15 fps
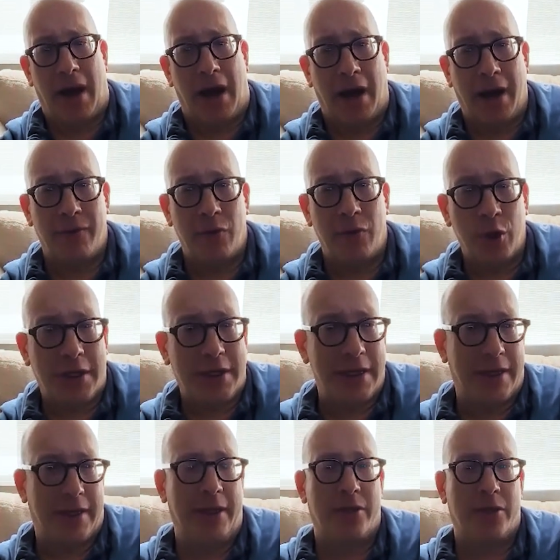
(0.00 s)
I looked
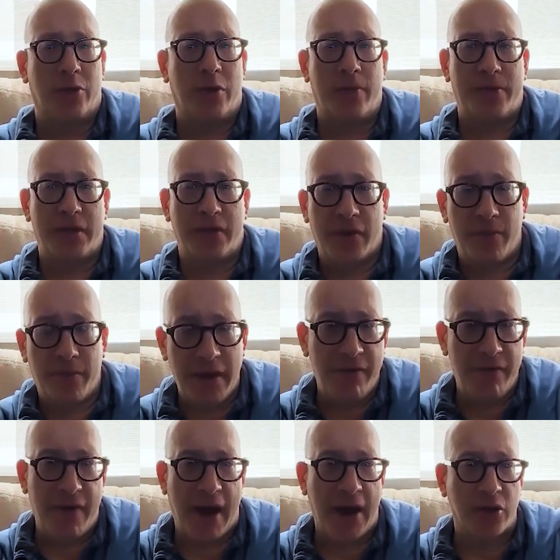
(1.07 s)
at the description of the pin
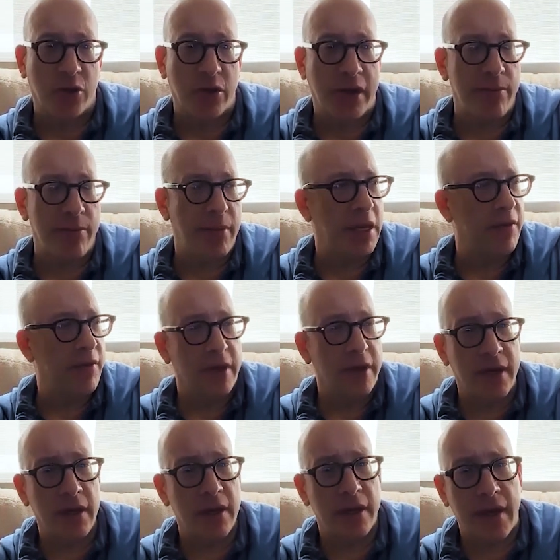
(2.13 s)
factory in medieval
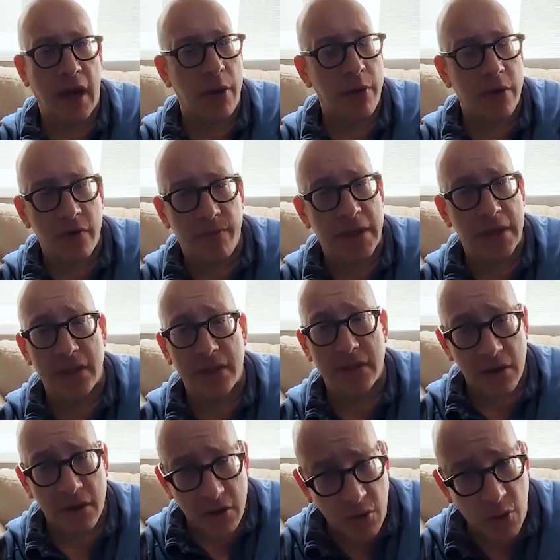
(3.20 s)
Italy, that would have been
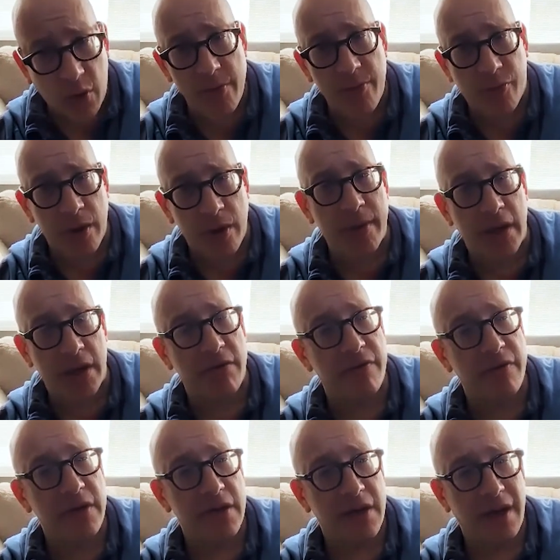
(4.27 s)
considered quite
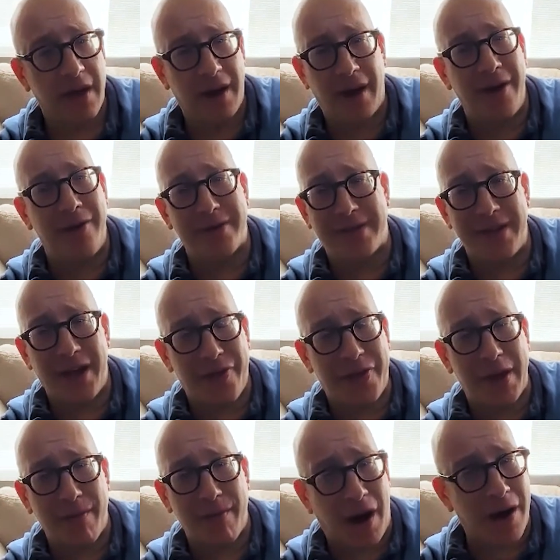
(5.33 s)
primitive. It's
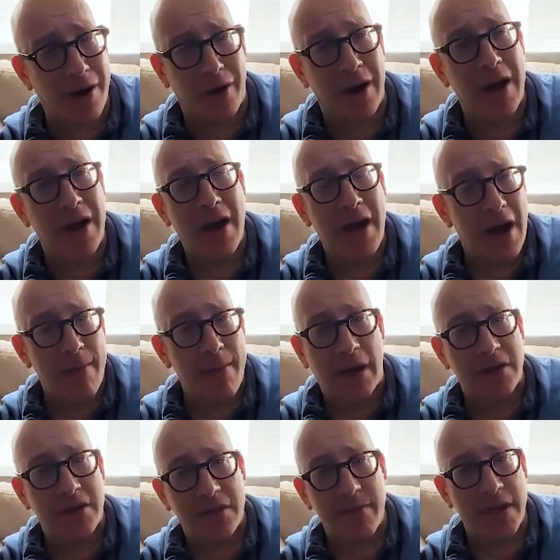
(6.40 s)
nothing modern
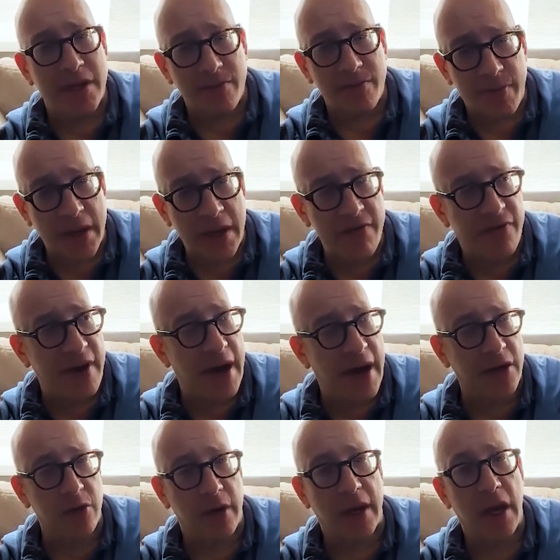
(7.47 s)
about Smith's pin
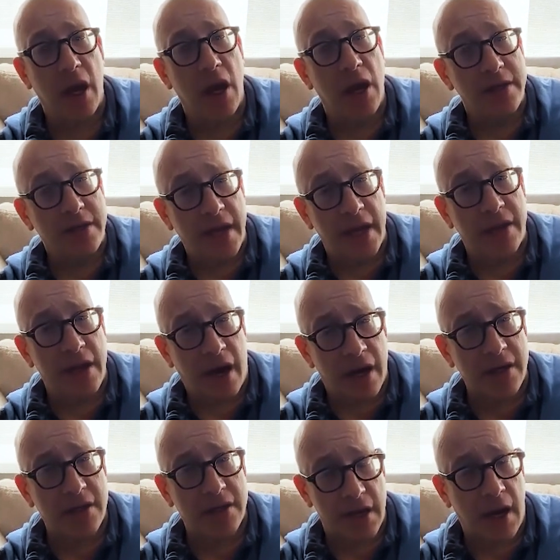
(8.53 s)
factory. Take the
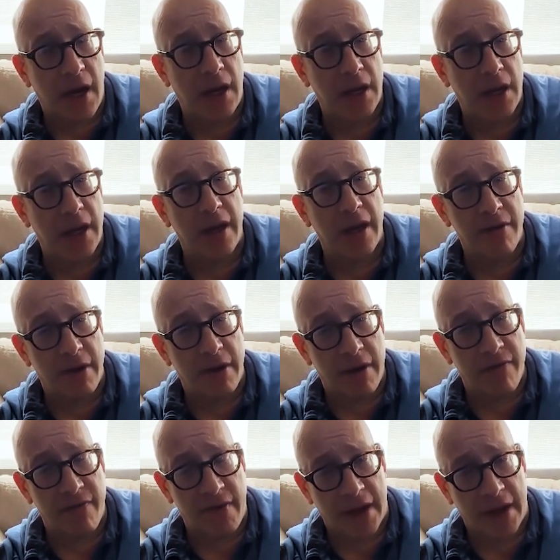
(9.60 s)
Arsenale
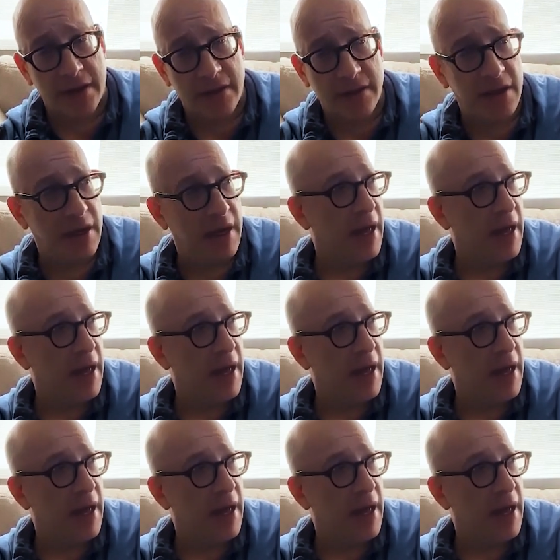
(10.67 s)
in Venice.